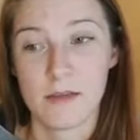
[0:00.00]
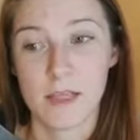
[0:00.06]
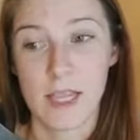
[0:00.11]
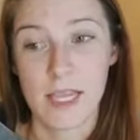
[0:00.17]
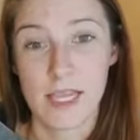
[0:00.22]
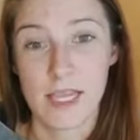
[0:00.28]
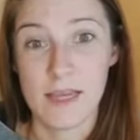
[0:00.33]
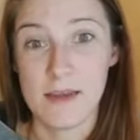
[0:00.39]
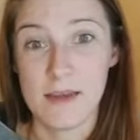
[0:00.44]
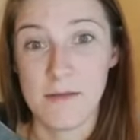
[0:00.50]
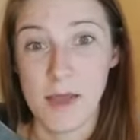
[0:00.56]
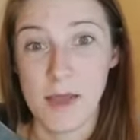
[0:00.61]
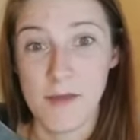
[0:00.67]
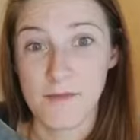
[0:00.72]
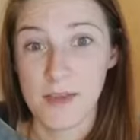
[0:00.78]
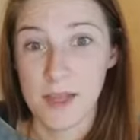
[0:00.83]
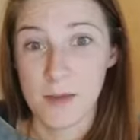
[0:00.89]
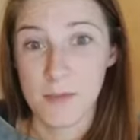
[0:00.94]
in my
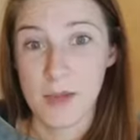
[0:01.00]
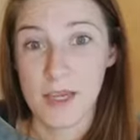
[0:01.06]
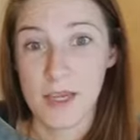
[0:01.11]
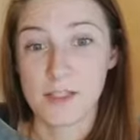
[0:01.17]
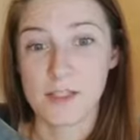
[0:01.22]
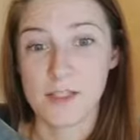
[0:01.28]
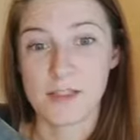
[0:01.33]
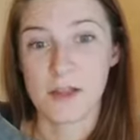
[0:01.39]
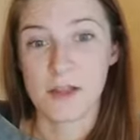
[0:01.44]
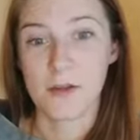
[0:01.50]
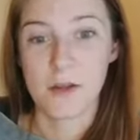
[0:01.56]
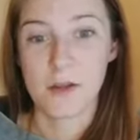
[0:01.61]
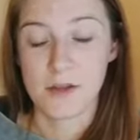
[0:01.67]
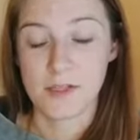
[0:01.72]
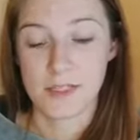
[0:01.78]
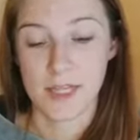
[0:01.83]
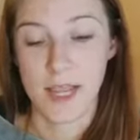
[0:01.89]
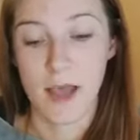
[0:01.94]
VIP just so you
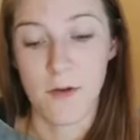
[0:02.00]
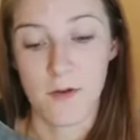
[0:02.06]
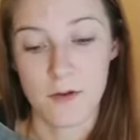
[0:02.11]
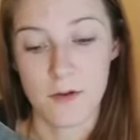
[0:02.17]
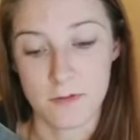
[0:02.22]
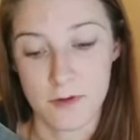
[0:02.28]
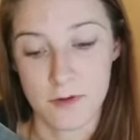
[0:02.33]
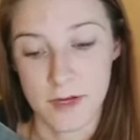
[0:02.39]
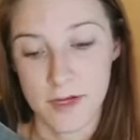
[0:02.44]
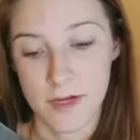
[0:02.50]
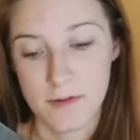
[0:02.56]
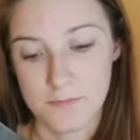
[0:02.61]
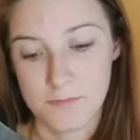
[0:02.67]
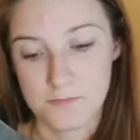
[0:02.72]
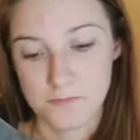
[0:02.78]
can see how I run it.